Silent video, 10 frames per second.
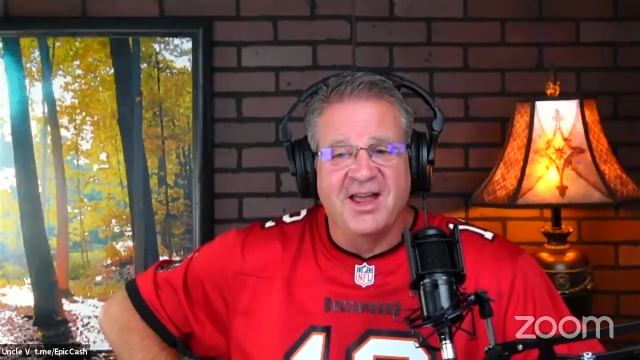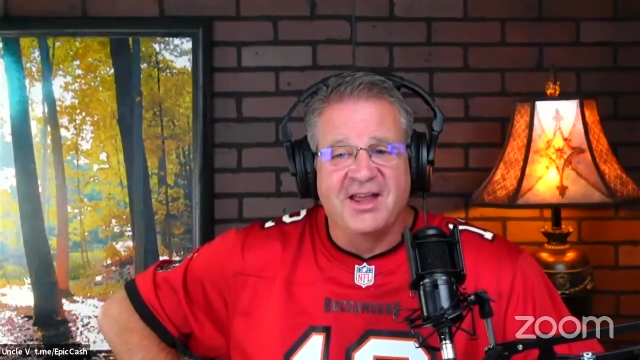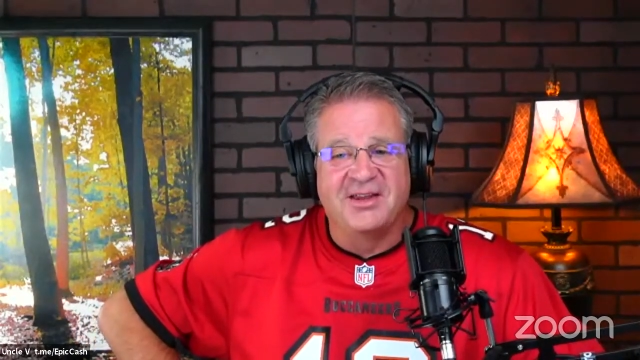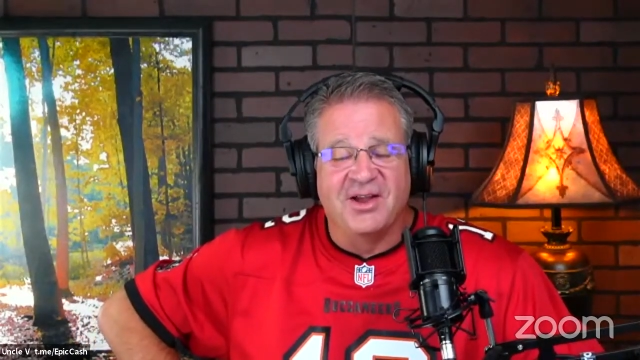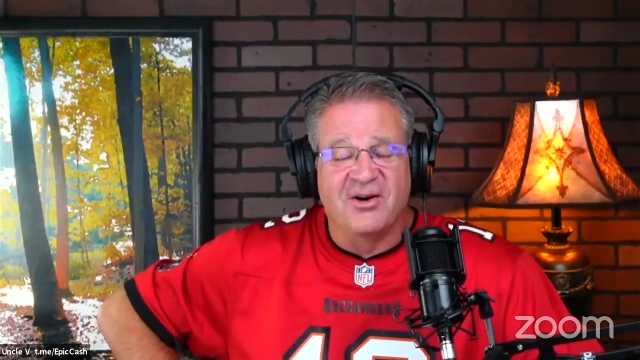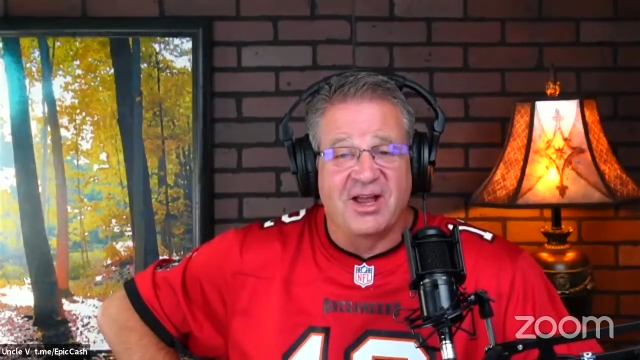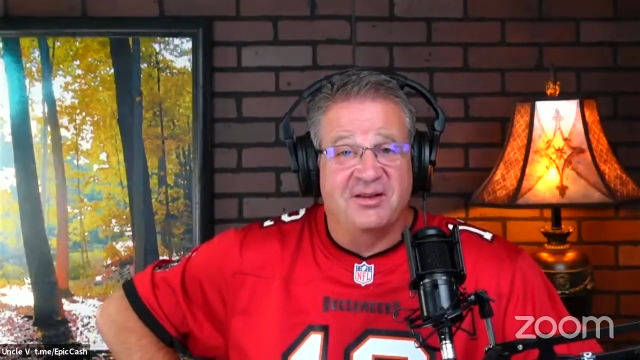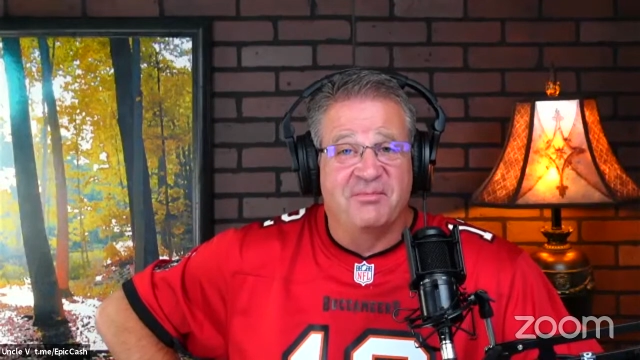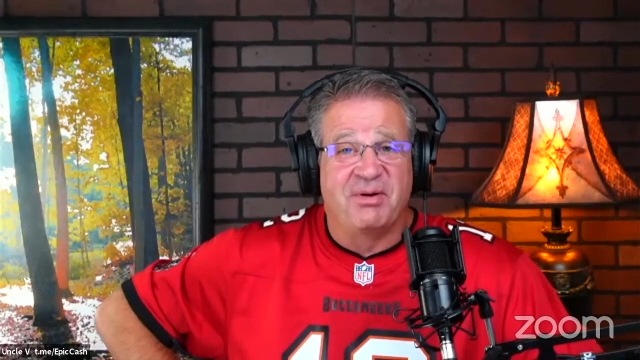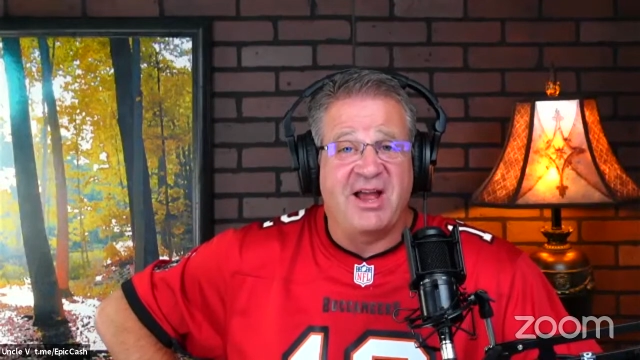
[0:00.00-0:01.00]
Yoga,
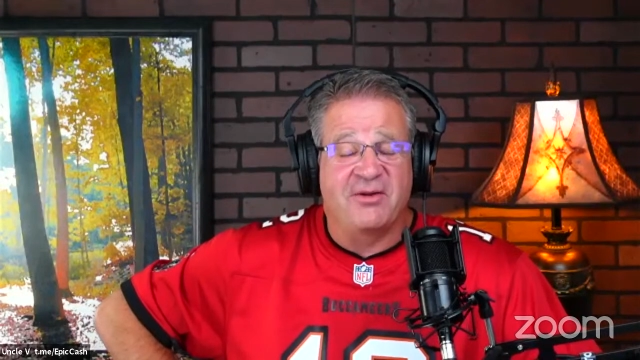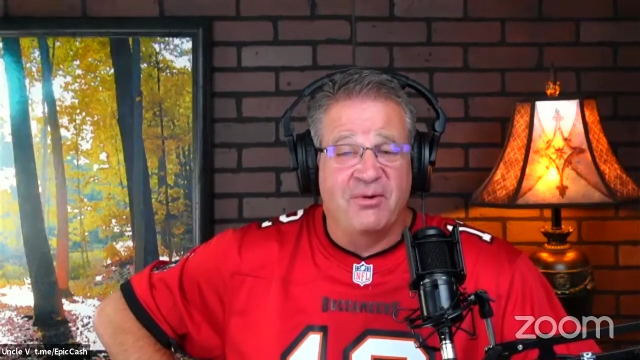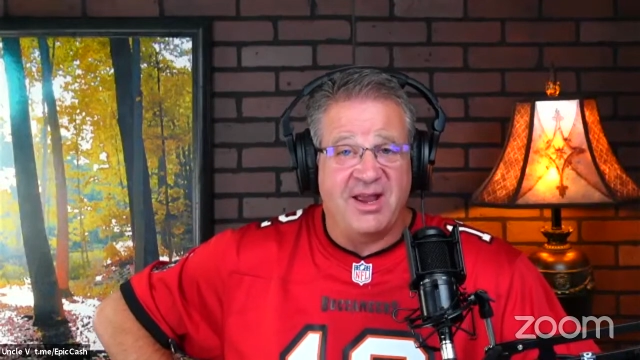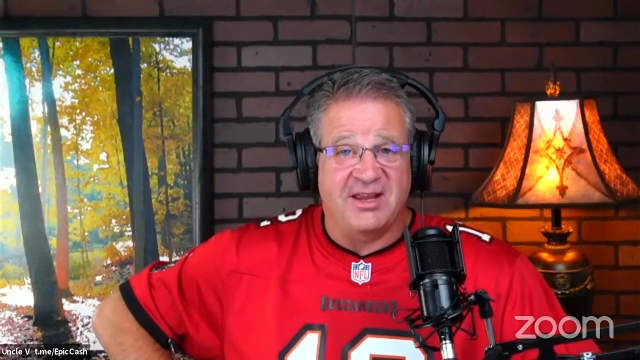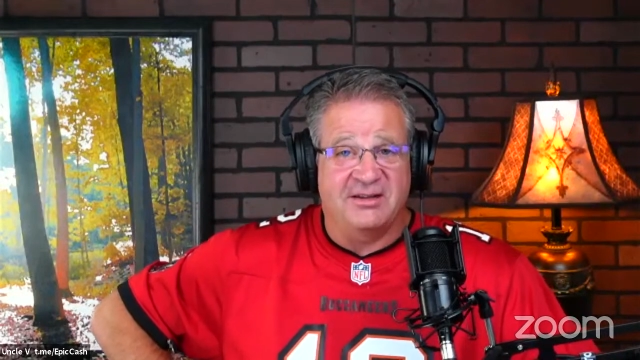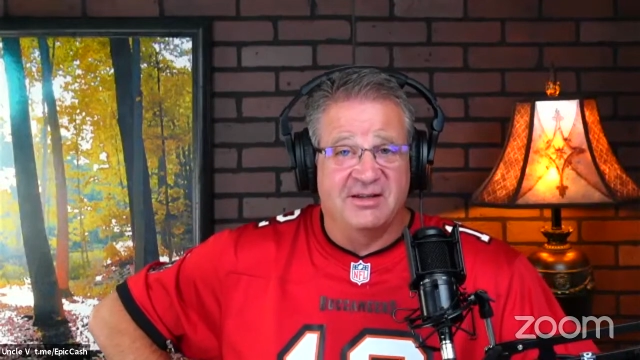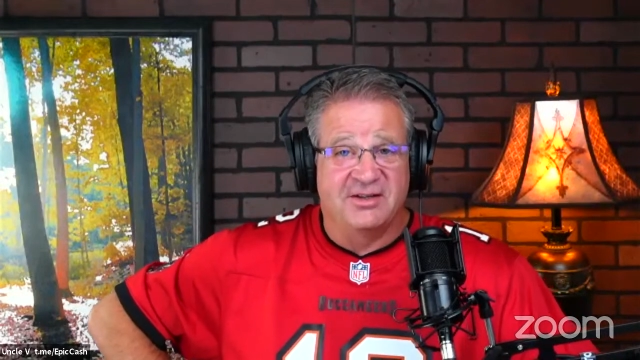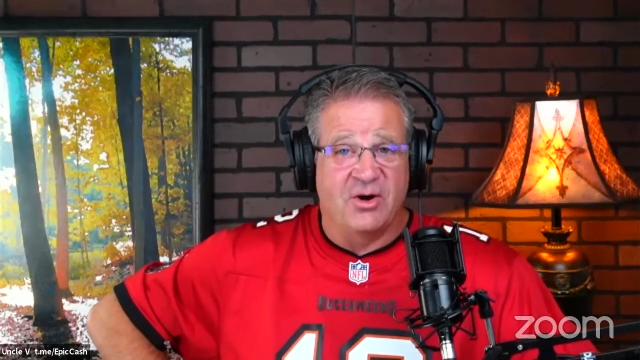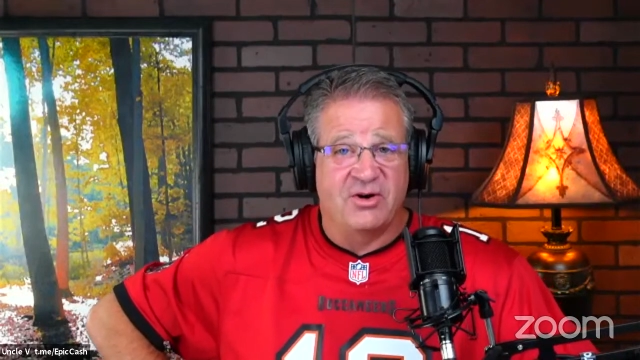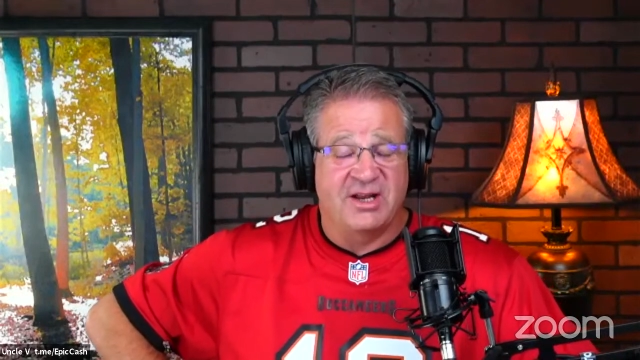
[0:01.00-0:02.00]
by the way,
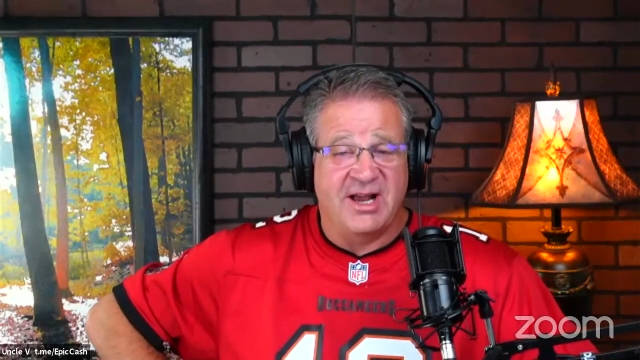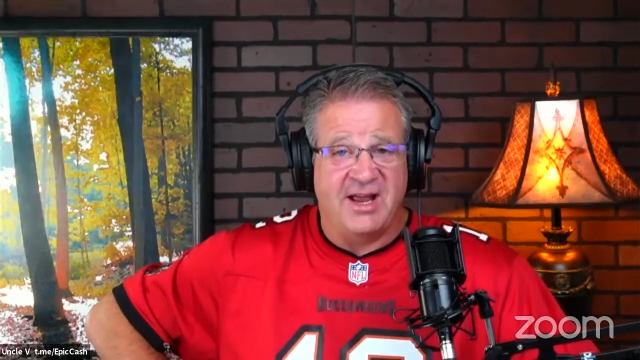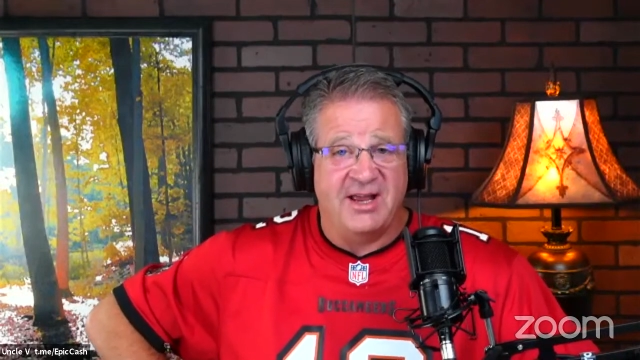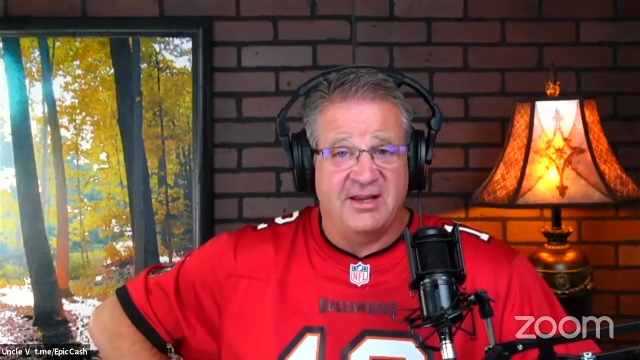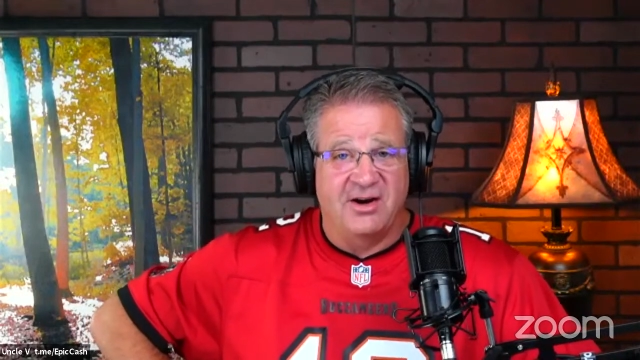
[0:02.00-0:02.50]
Yoga and I